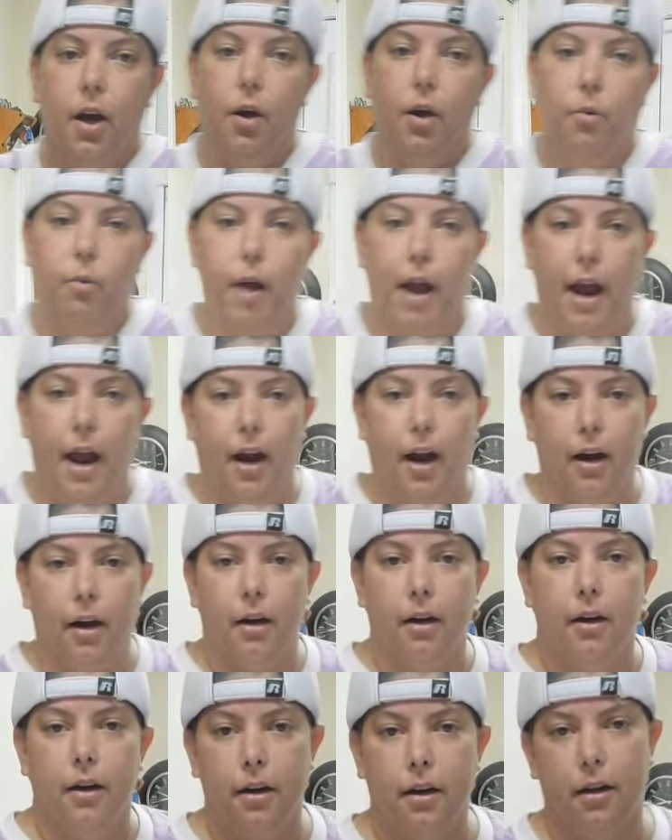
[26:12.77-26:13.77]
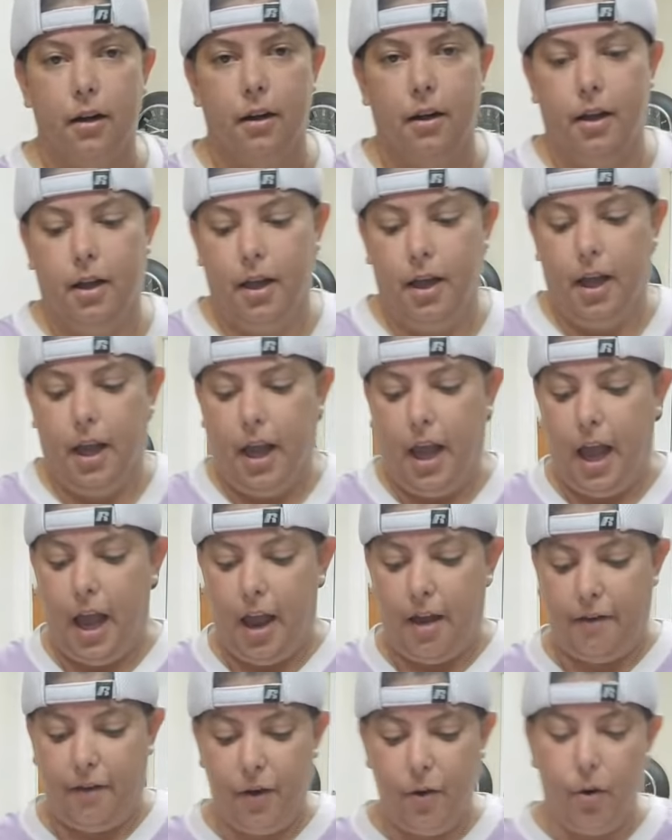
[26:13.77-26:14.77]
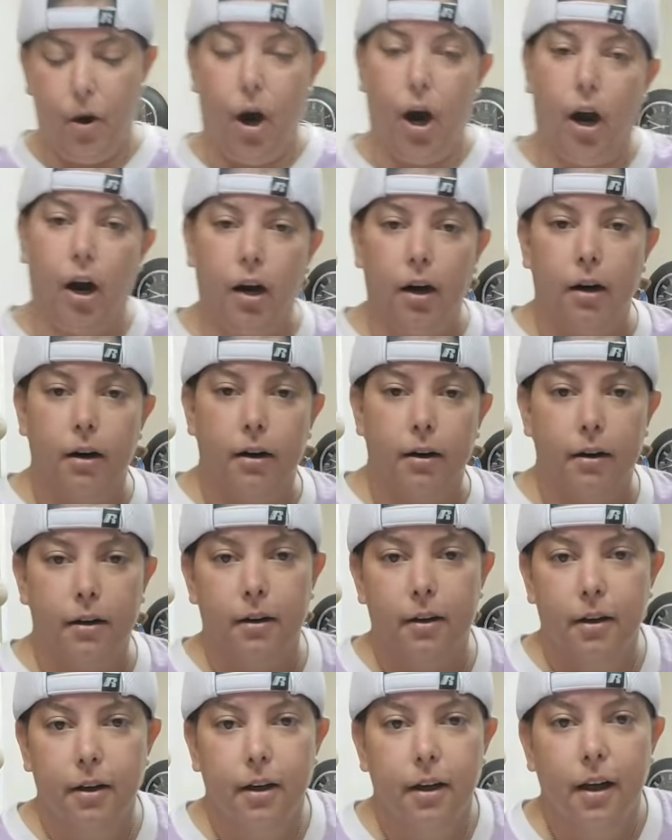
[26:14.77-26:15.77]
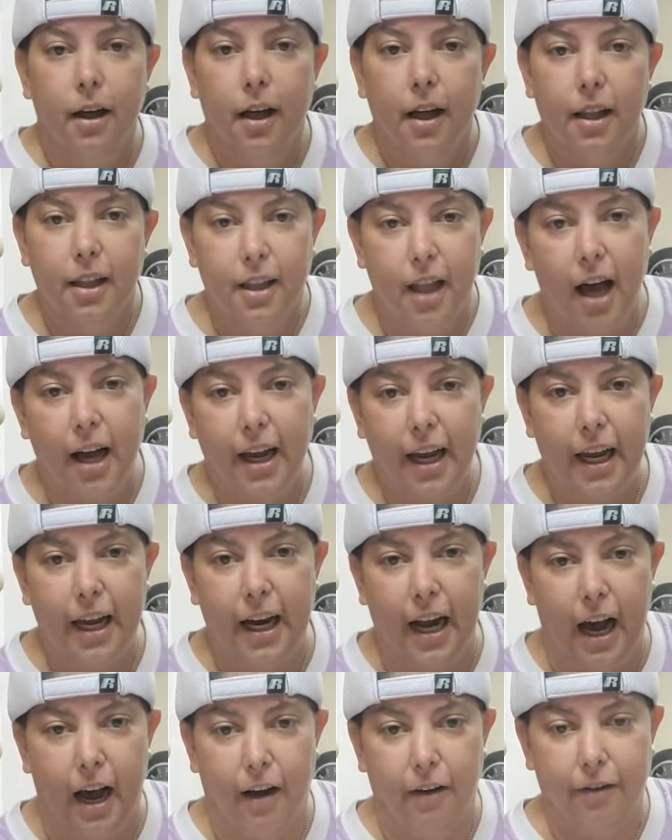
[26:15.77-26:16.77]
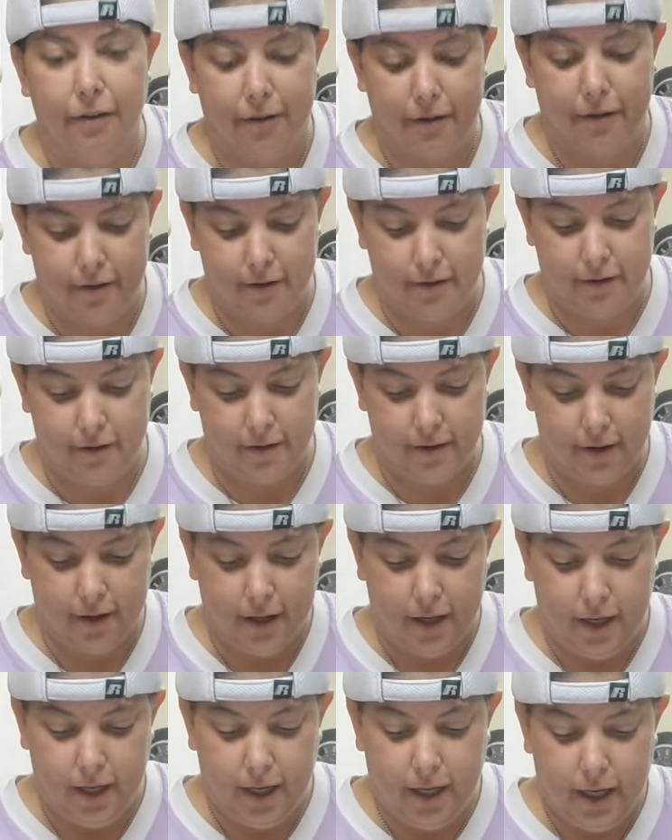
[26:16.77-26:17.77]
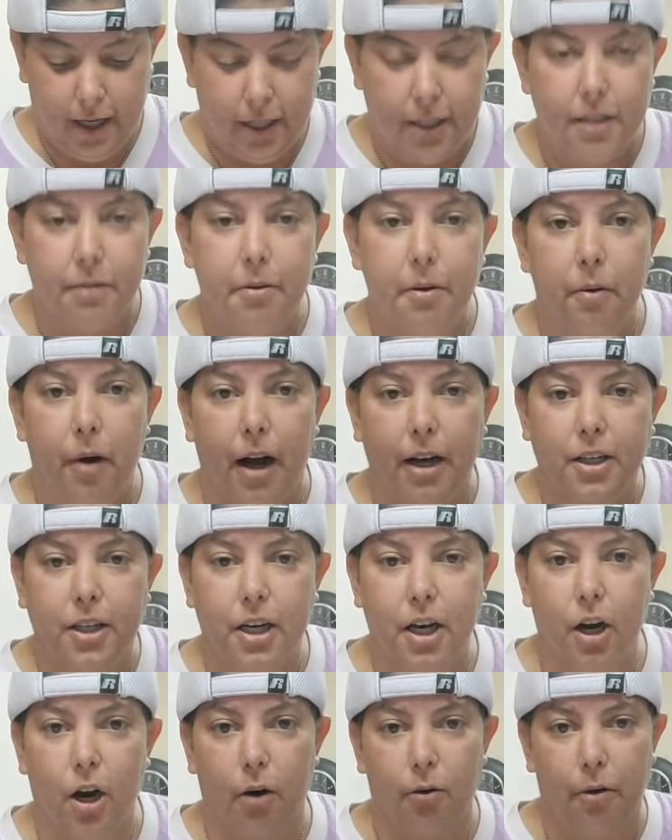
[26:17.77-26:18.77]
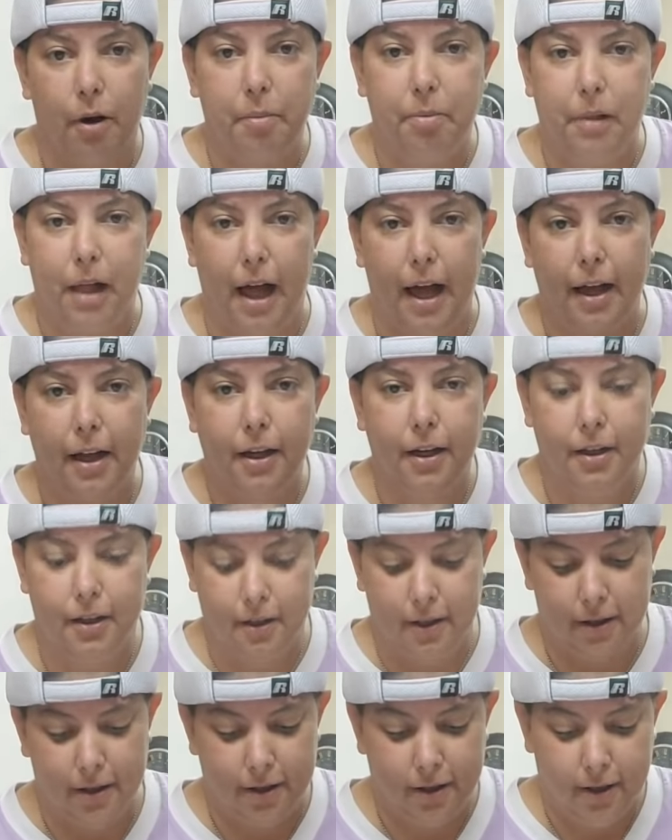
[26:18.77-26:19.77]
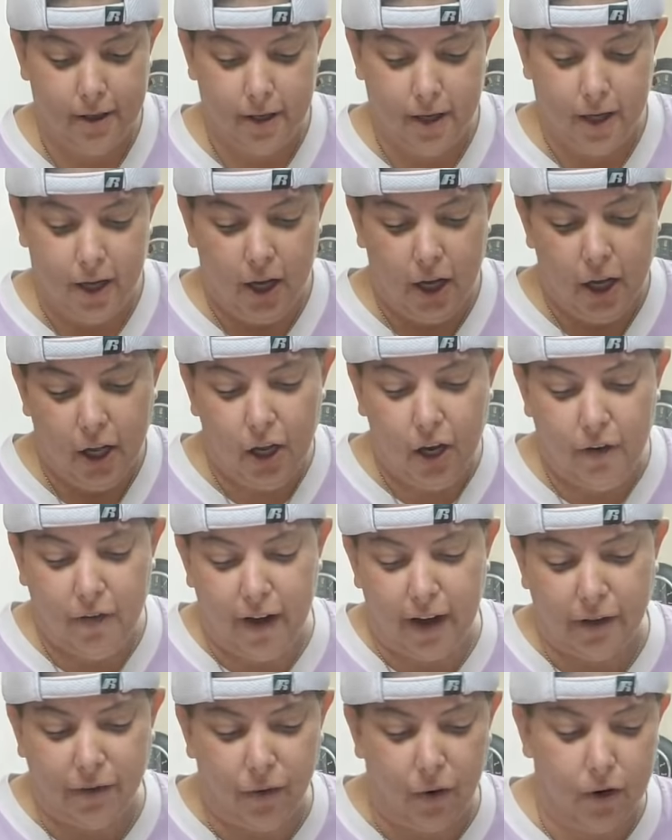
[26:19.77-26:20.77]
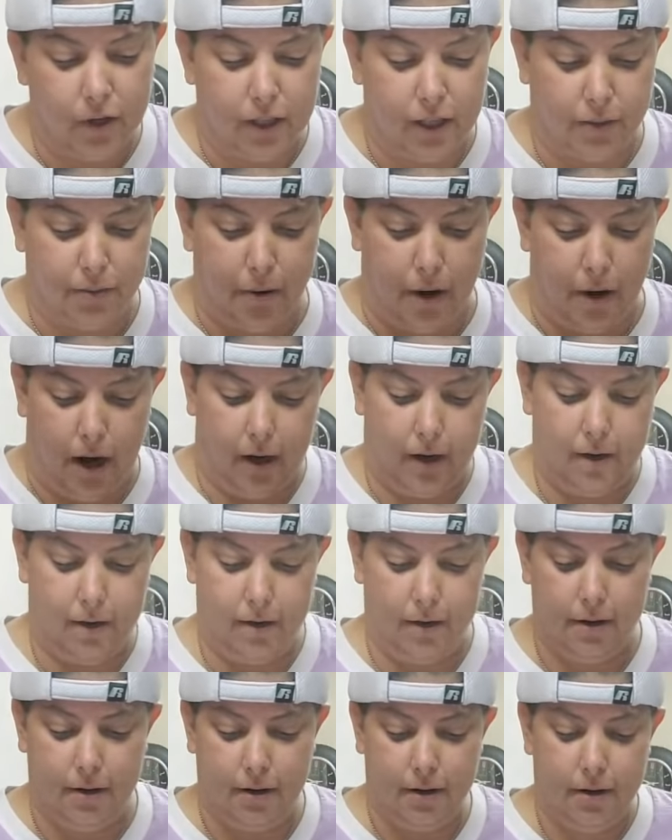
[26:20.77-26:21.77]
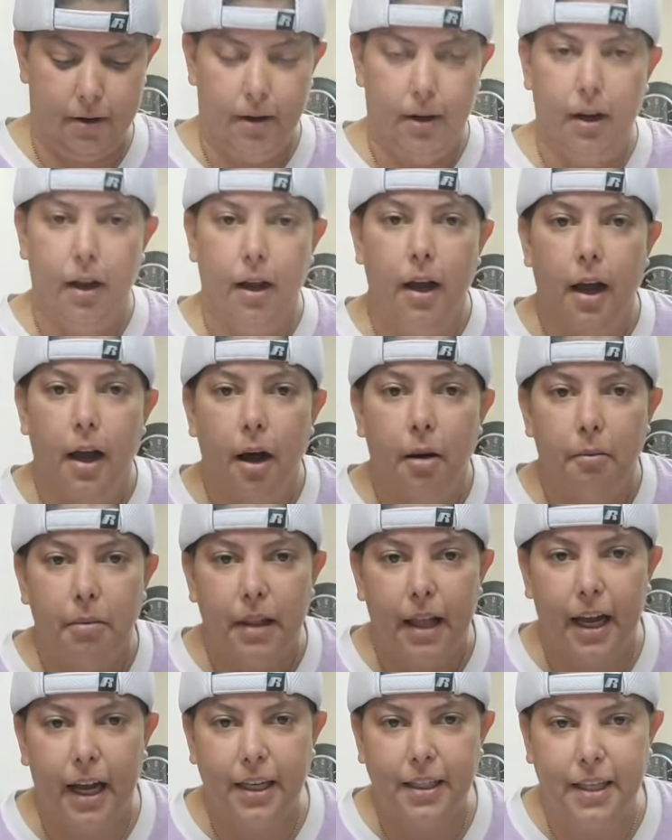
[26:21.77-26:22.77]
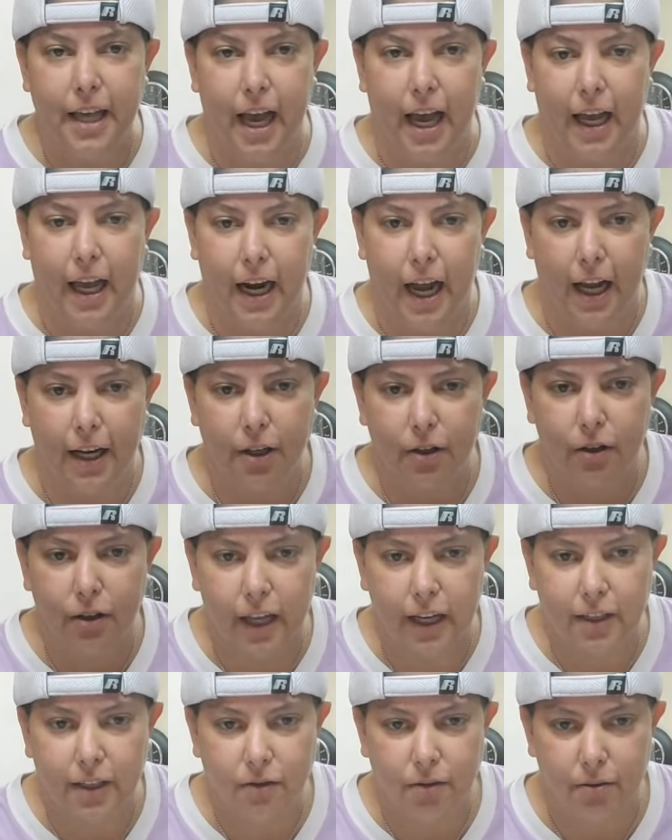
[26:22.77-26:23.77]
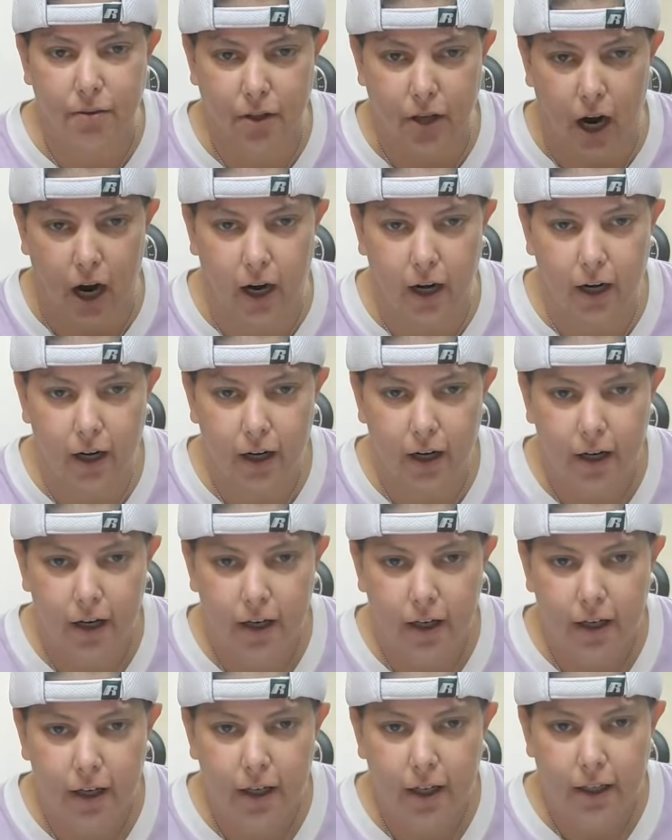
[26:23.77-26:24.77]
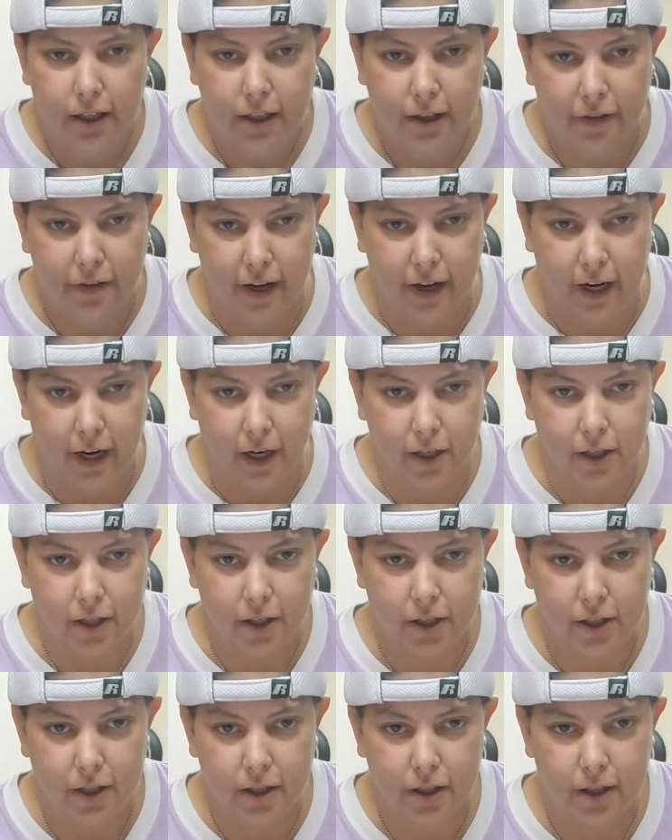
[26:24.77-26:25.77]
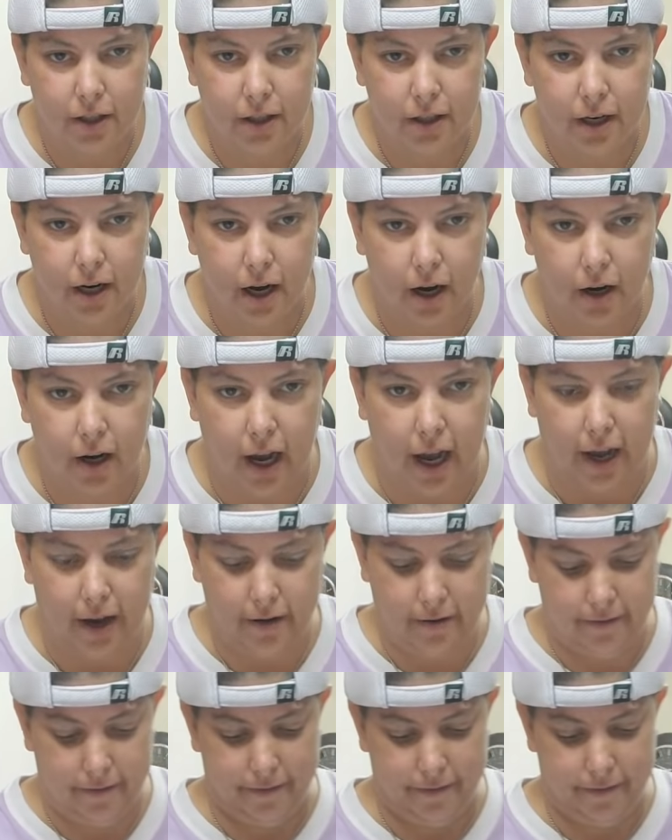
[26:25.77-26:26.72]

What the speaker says: where if you are lucky enough to be watching it on replay, you can fast forward this part. But like I said, I do things from start to finish. Okay?